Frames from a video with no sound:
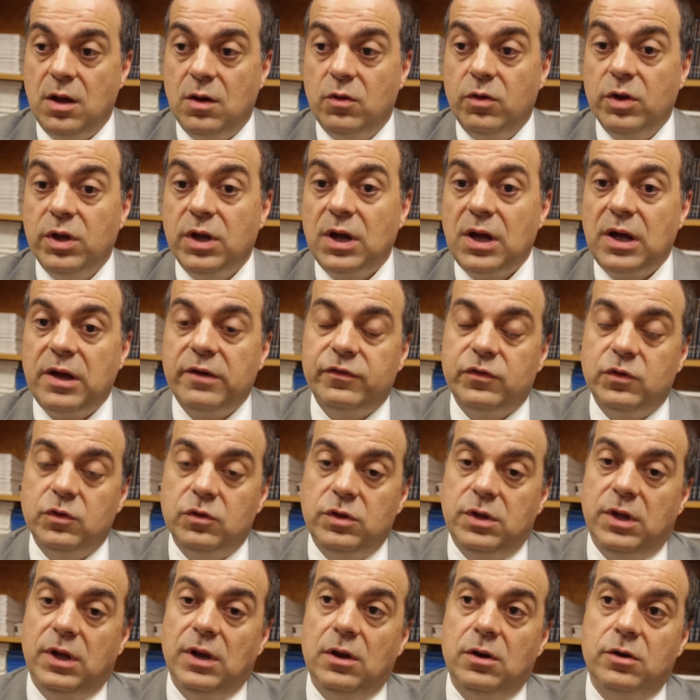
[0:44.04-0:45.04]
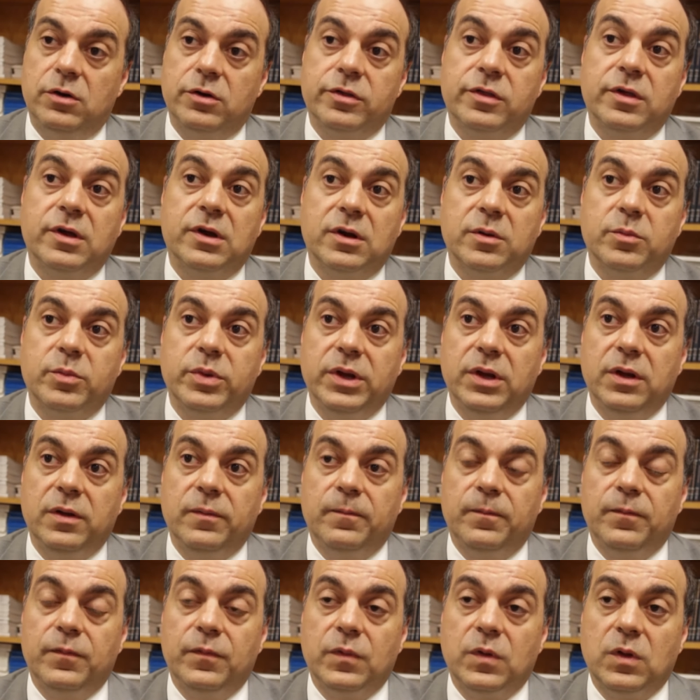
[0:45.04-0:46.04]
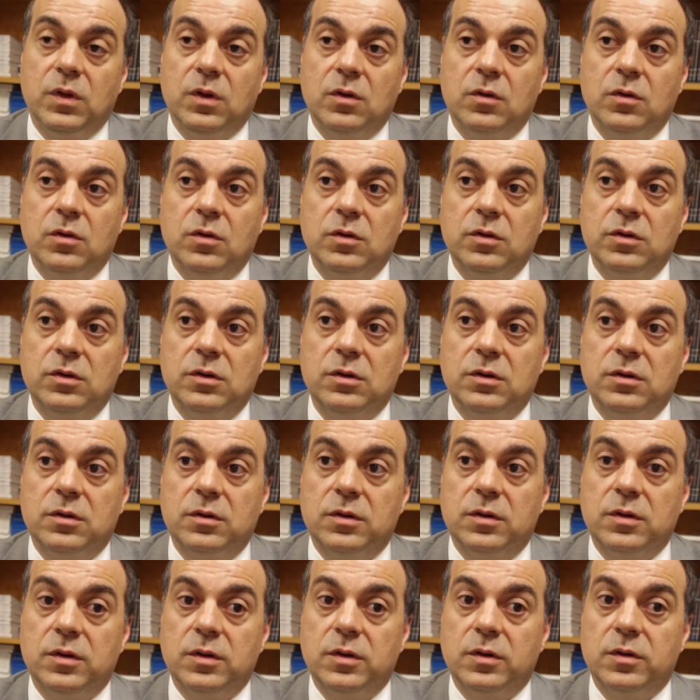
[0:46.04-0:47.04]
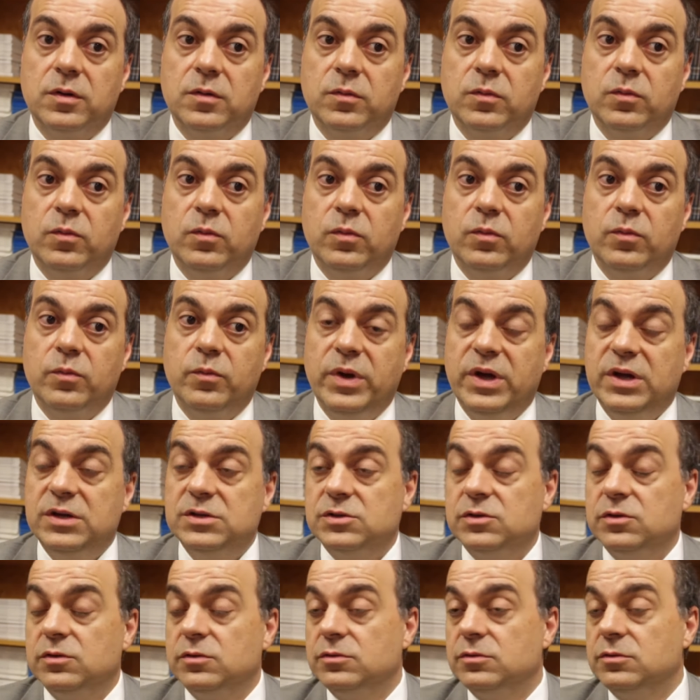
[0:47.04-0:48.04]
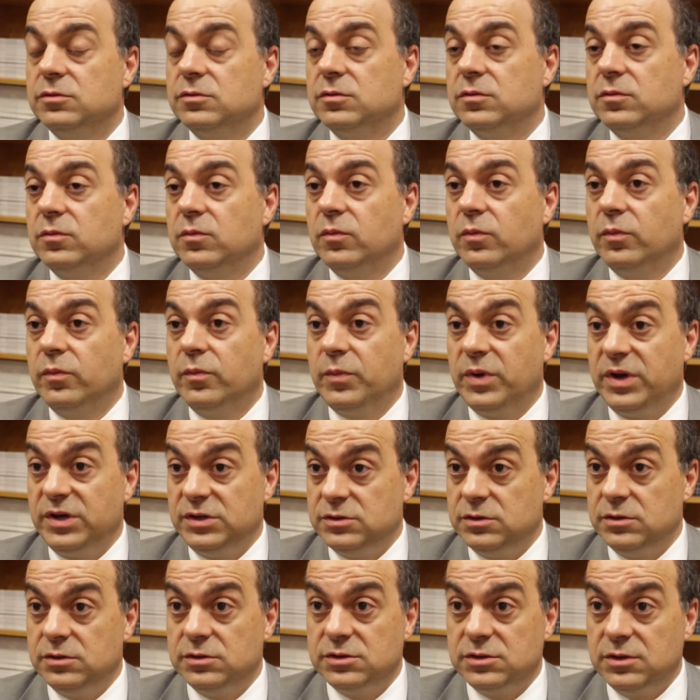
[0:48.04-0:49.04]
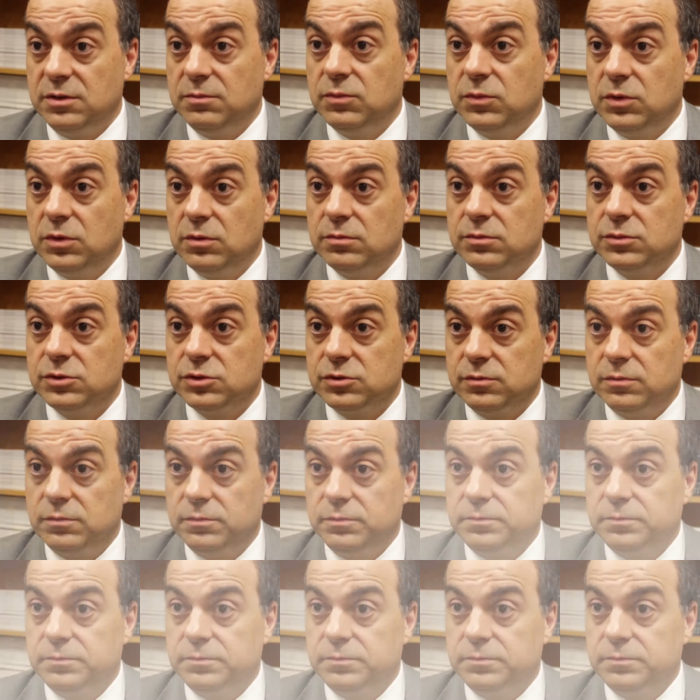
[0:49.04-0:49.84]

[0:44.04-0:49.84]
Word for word: we have to tailor therapy on based on patient symptoms.